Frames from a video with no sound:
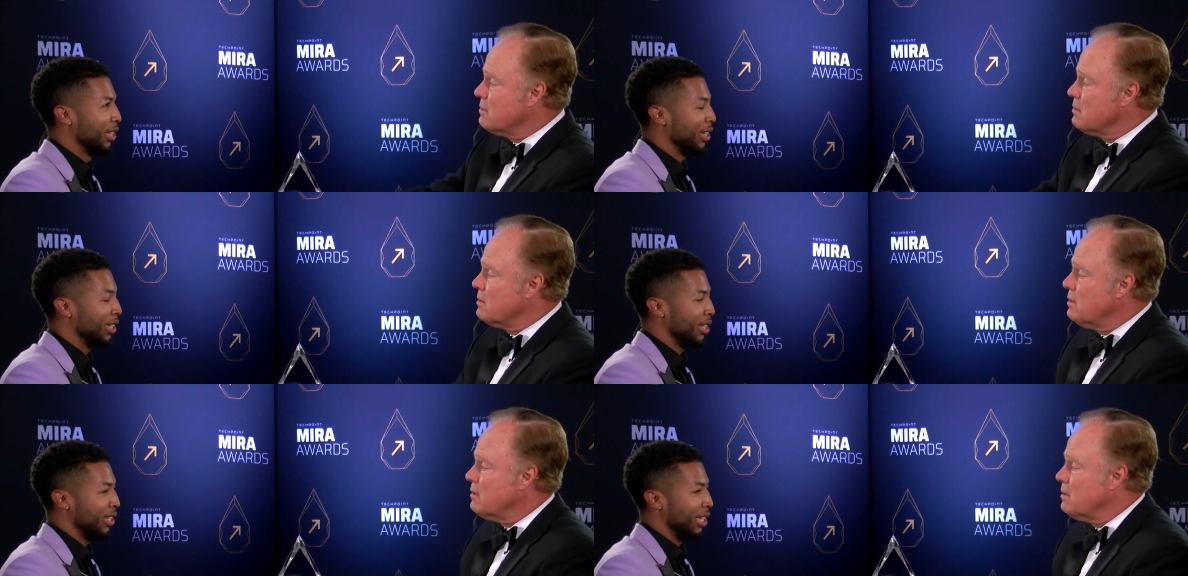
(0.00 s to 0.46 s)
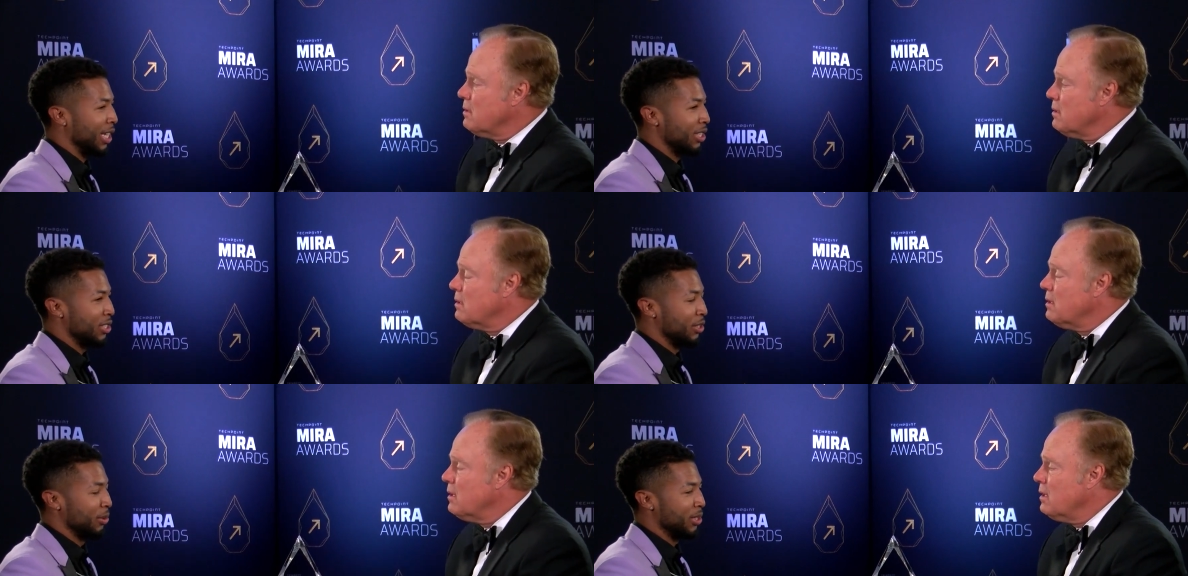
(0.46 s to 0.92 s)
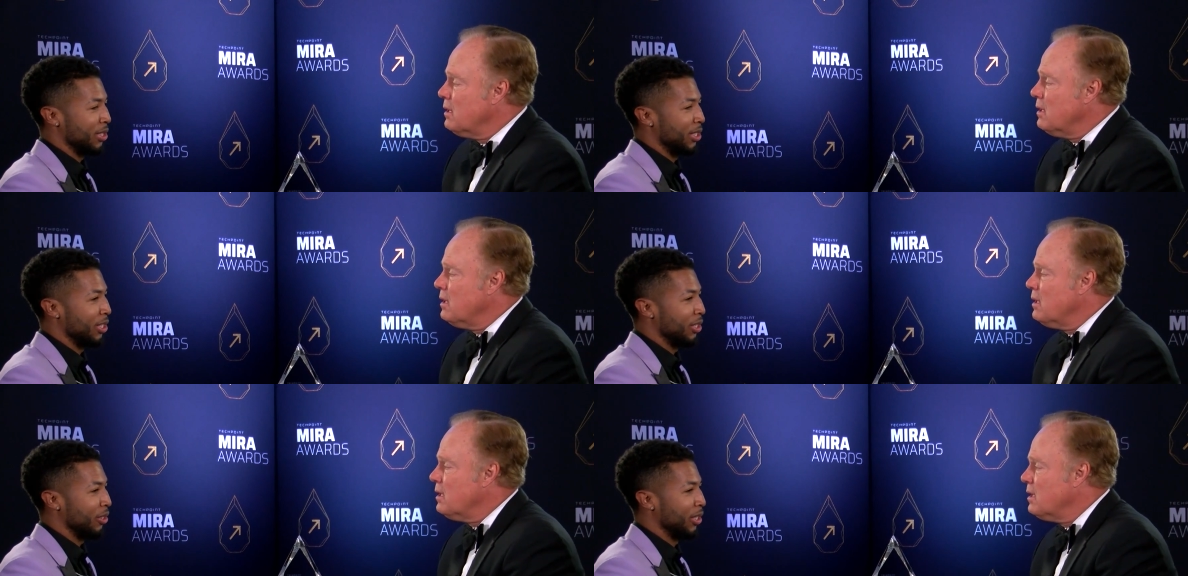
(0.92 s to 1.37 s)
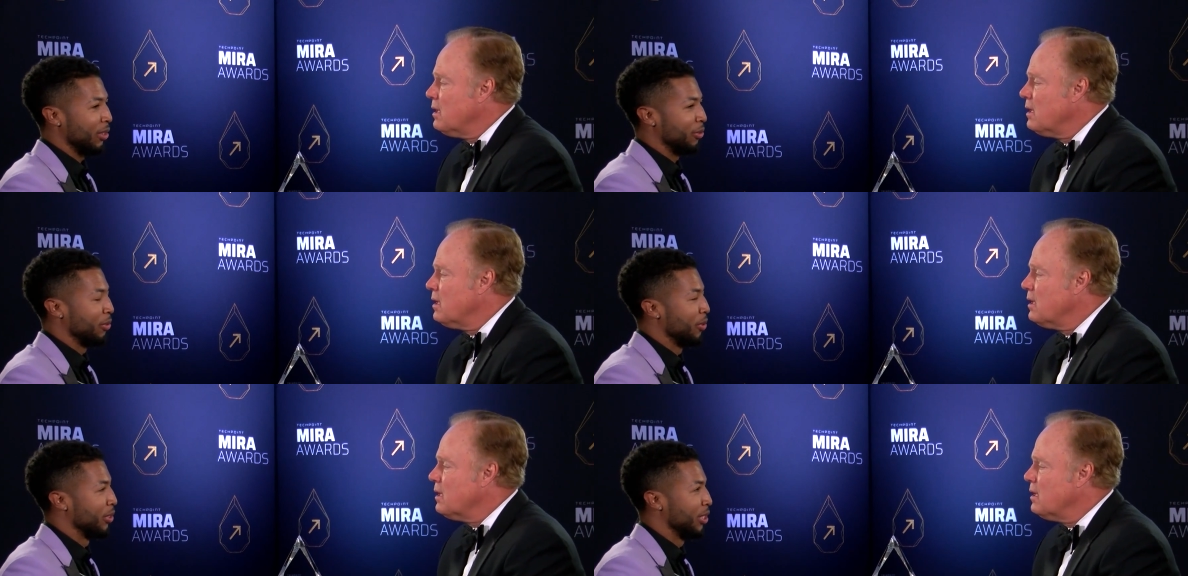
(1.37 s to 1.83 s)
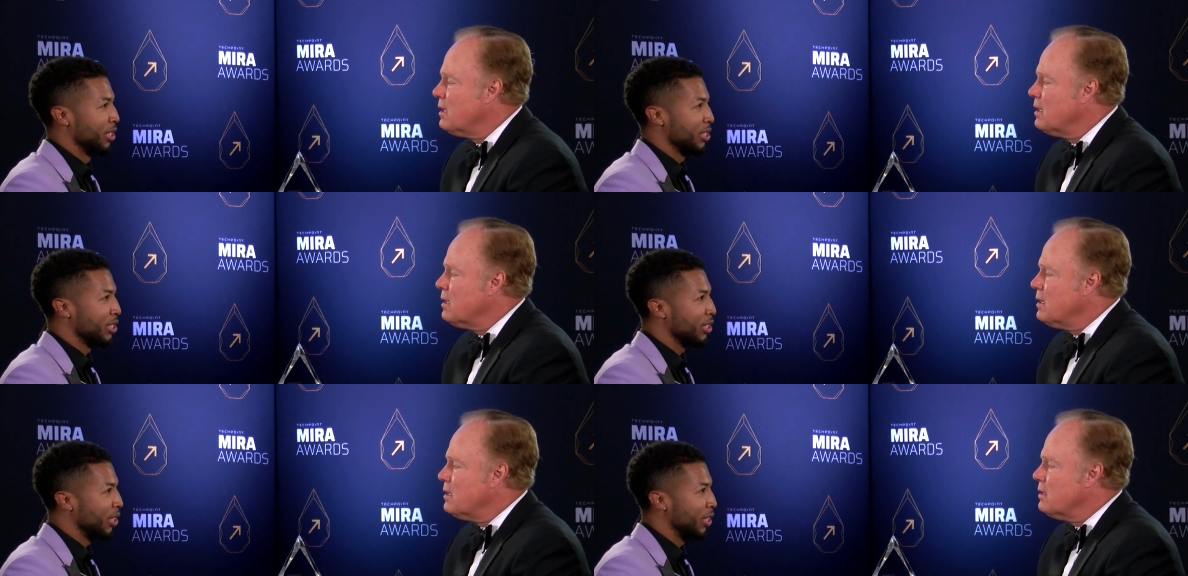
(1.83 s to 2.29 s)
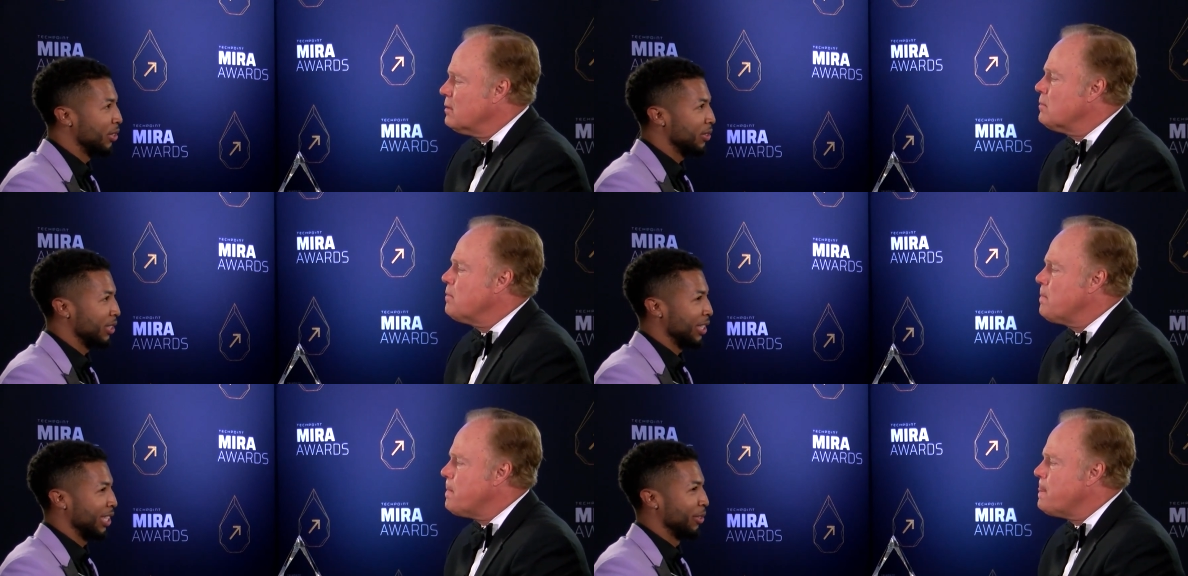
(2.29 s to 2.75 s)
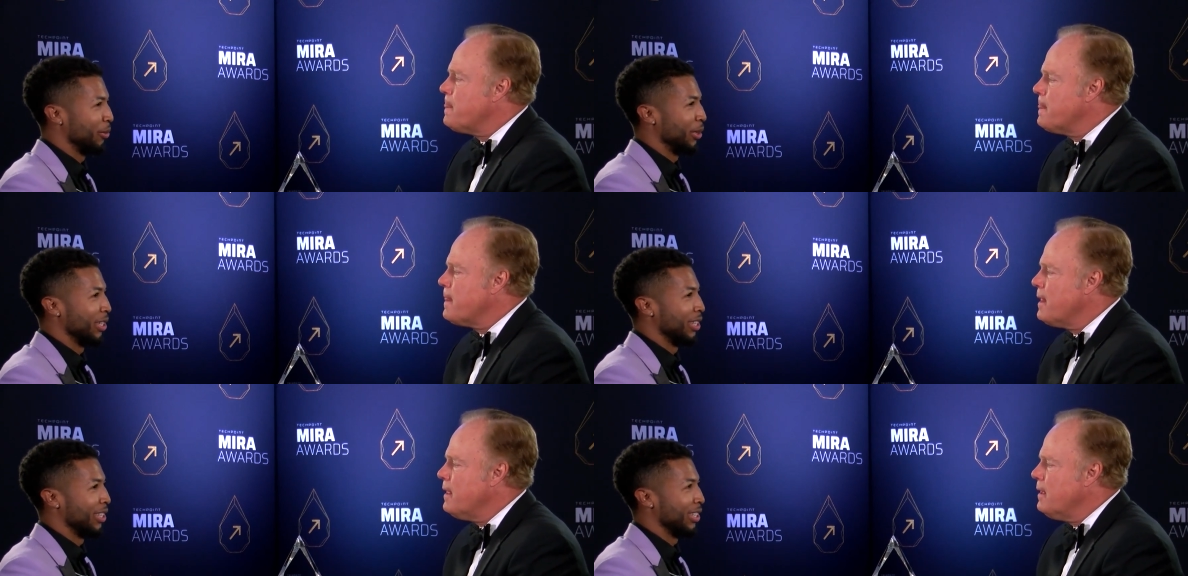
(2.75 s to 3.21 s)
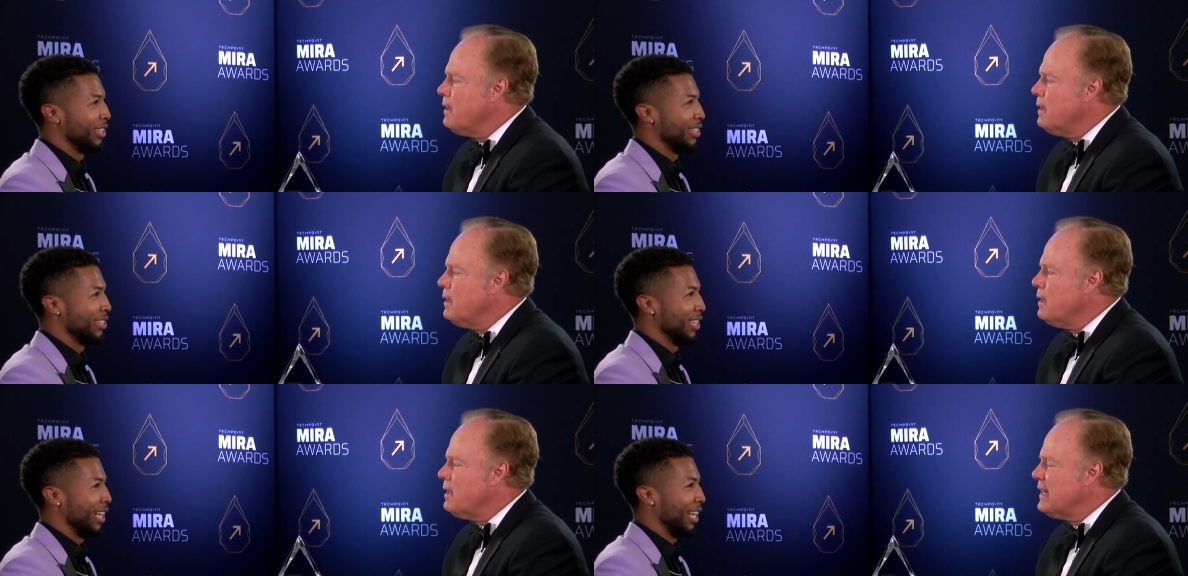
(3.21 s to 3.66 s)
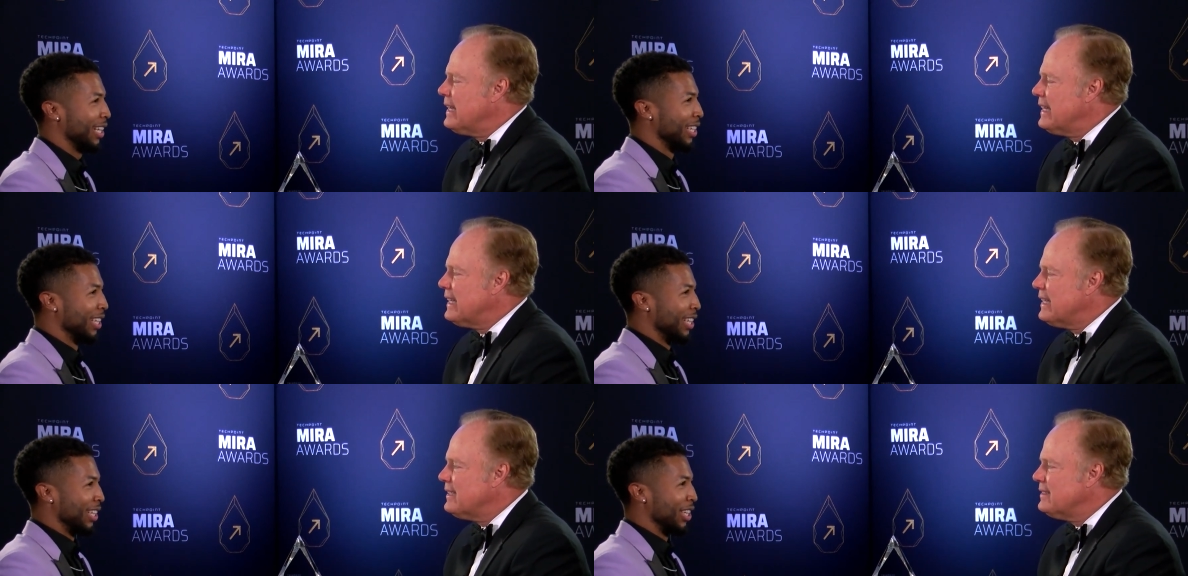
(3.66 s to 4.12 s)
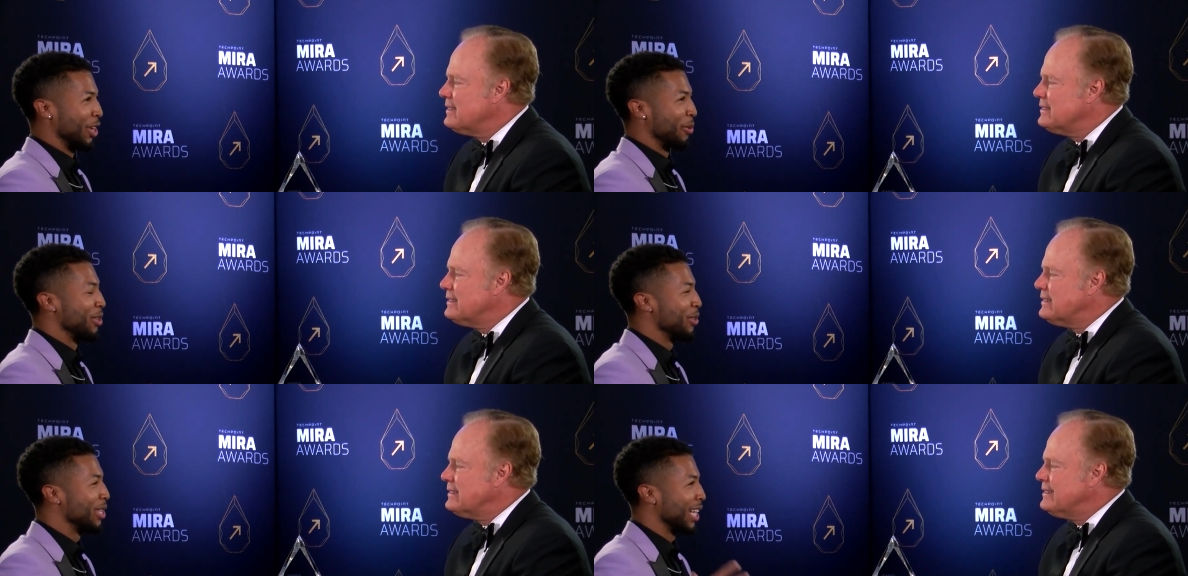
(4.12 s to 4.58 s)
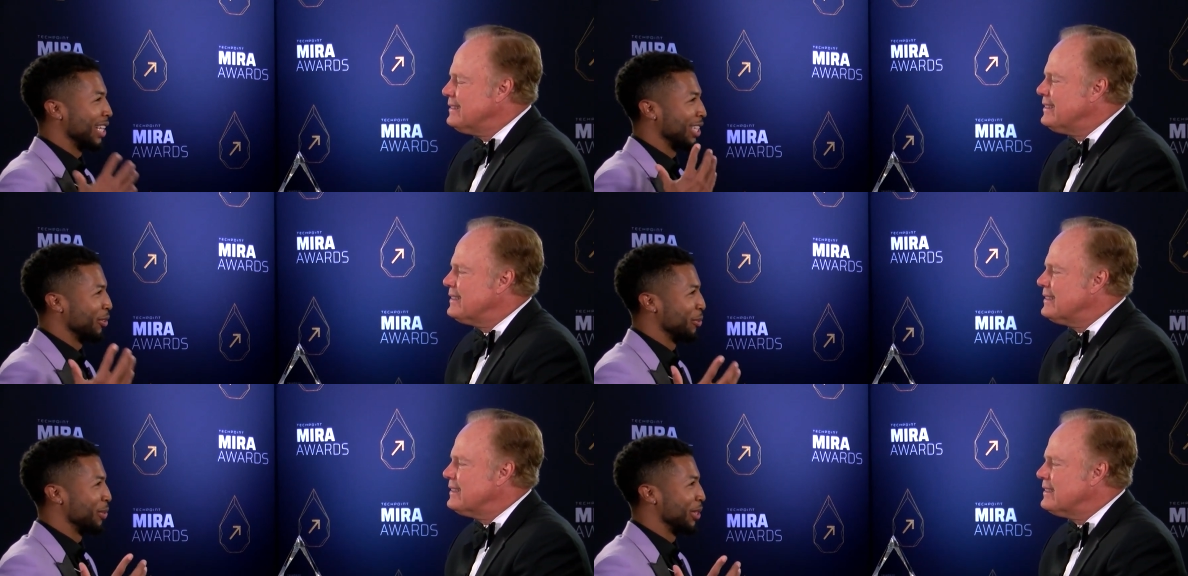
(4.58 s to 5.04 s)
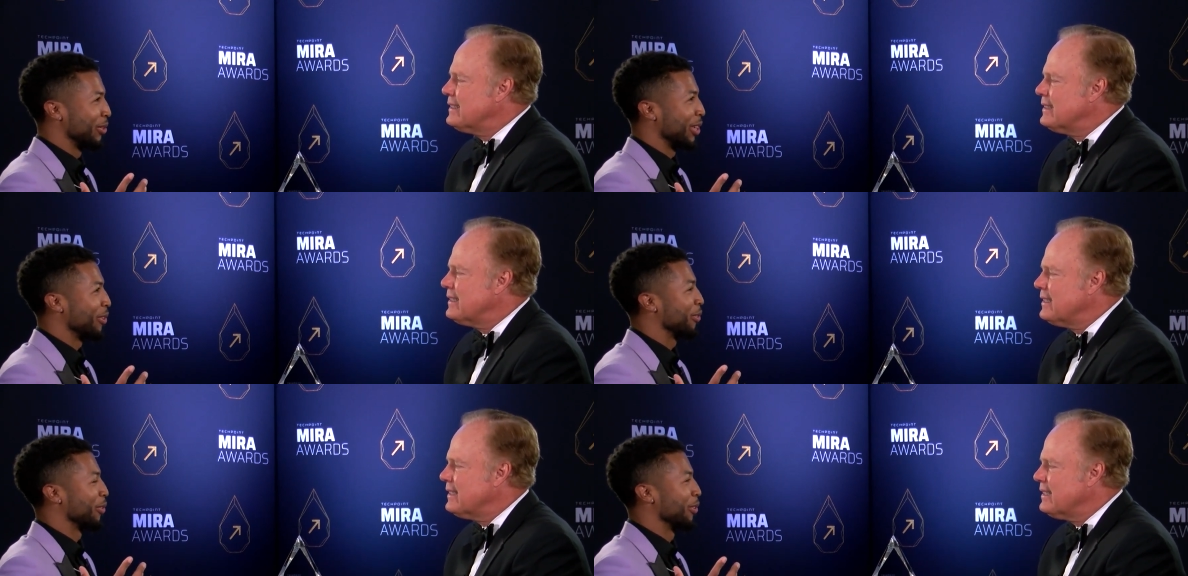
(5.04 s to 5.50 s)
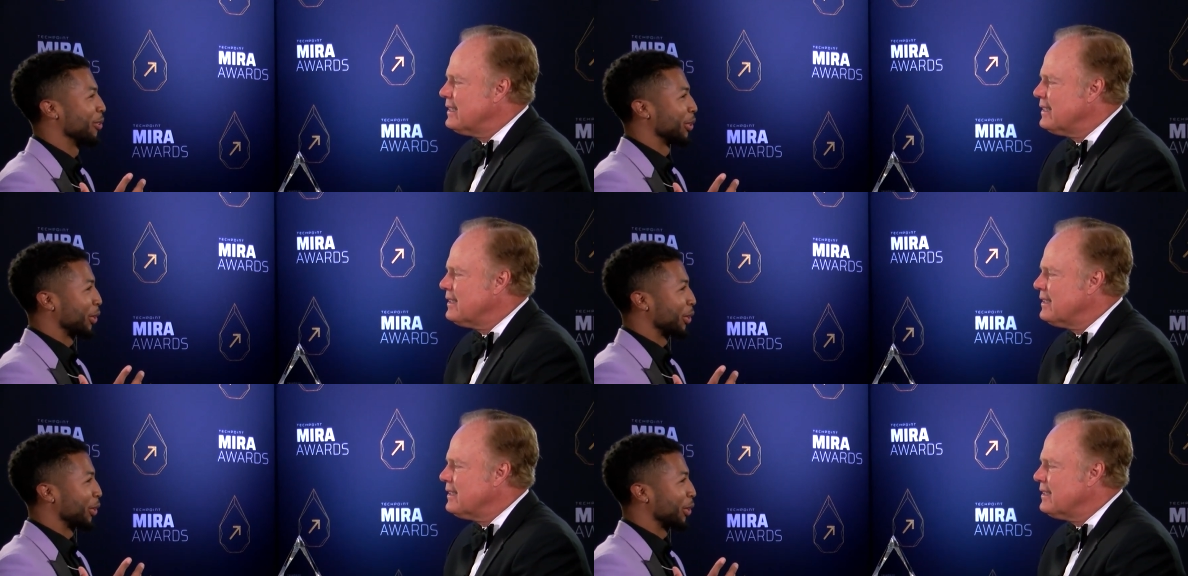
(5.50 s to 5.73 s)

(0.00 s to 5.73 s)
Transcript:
Speaker 1: Yeah, it has. So we started around four years ago, and one of the things that, you know, we knew the idea would be great for